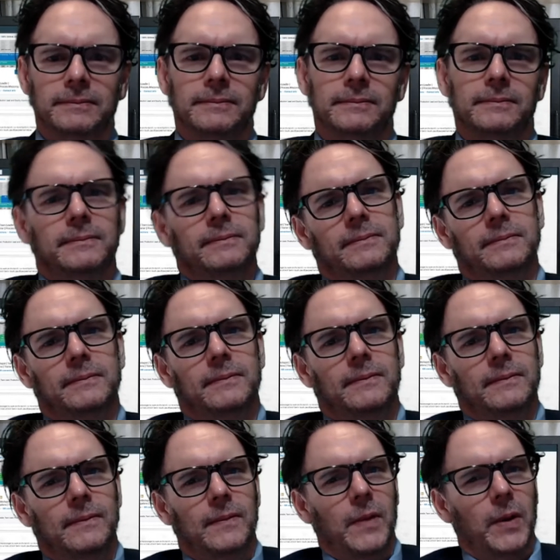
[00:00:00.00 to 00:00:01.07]

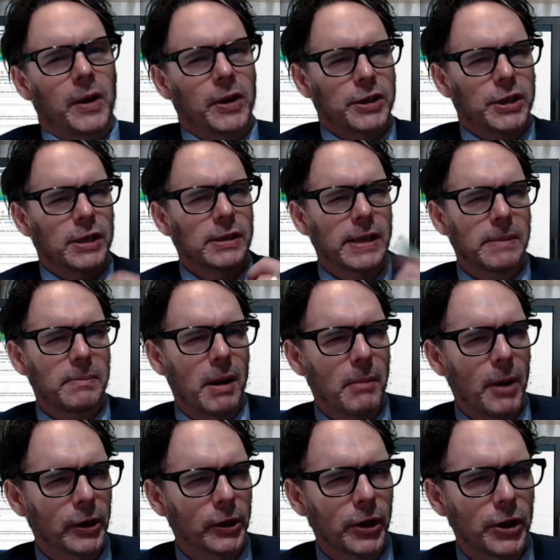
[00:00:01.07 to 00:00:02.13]
but I still keep my
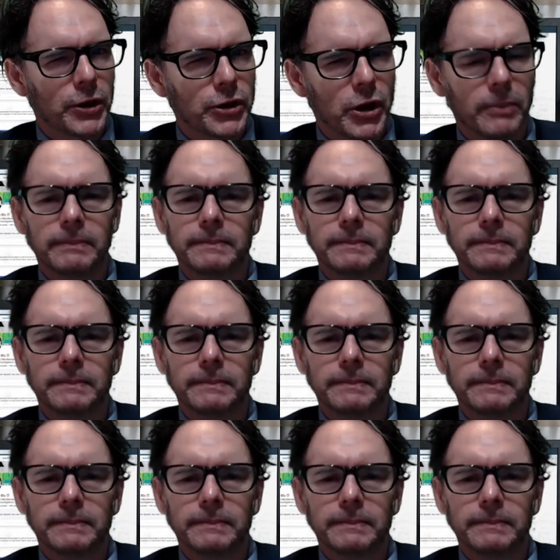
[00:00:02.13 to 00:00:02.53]
mind on the job.